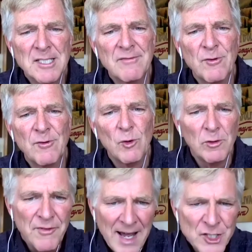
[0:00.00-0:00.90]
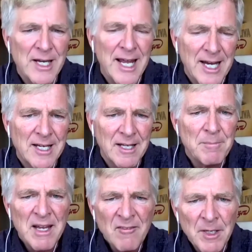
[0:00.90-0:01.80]
of old-fashioned aid
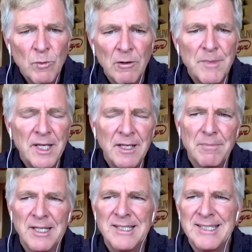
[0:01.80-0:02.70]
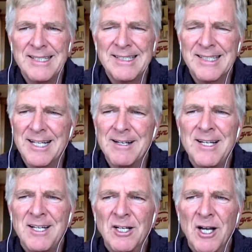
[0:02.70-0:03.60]
that may have been well-meaning, but it
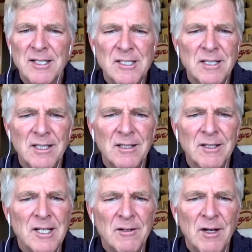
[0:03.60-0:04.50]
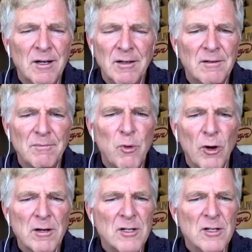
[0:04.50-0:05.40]
caused
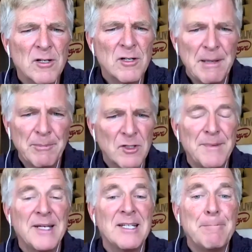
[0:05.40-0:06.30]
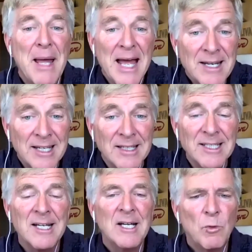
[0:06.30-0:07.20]
poor and struggling people to be
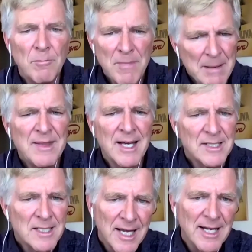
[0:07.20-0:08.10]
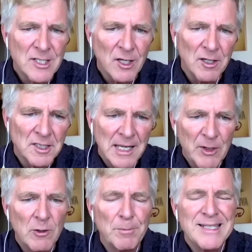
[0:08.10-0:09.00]
dependent. Well, maybe that's the case a long time
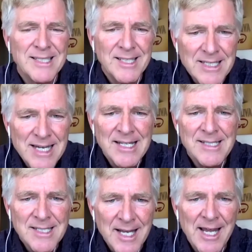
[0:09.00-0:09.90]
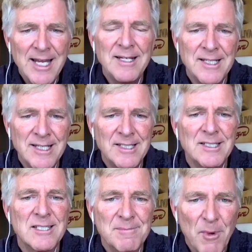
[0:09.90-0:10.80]
ago, but today's aid
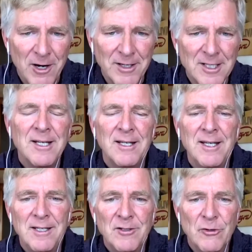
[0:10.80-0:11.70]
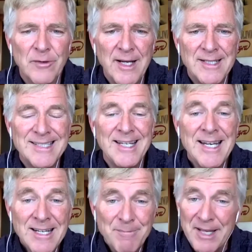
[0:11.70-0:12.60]
is smart, and it creates
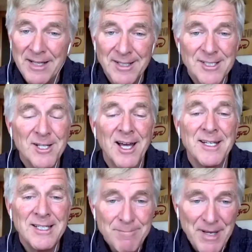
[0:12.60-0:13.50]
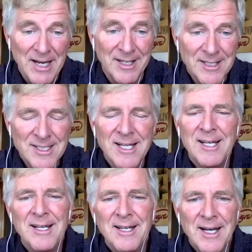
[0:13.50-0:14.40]
independence, not dependence.
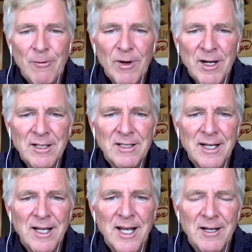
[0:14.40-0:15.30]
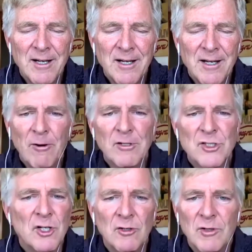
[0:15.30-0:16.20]
And I wanted to dedicate a
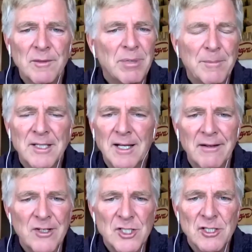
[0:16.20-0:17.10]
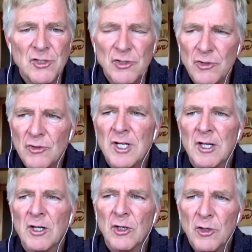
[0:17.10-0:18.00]
1-hour show on public television to
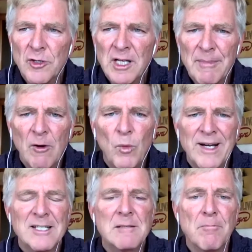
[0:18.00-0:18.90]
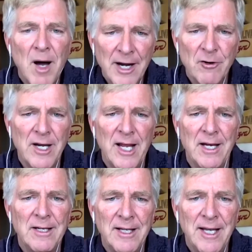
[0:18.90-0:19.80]
learning about what is modern
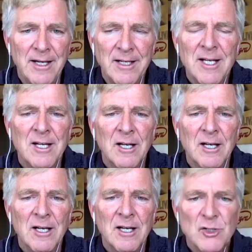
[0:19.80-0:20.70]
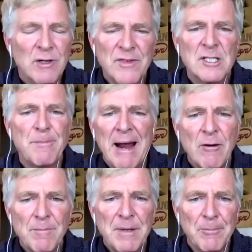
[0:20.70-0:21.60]
aid and sort of
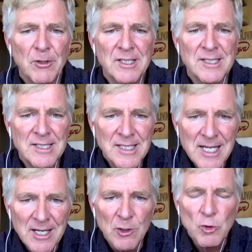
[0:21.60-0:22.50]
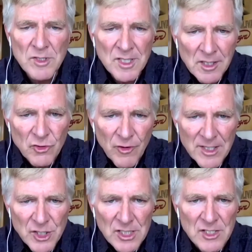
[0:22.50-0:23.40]
inspiring people to see who's in the
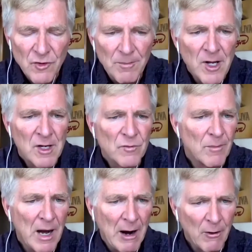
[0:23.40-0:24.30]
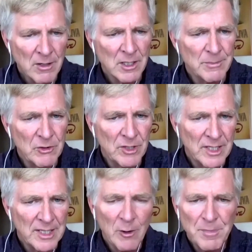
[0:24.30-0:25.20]
trenches from our
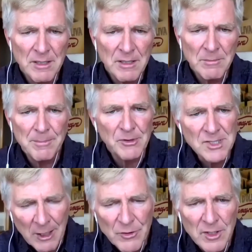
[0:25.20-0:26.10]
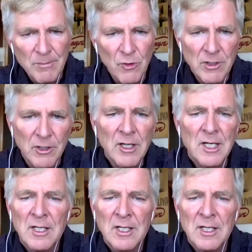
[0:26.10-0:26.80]
community, helping people south of the border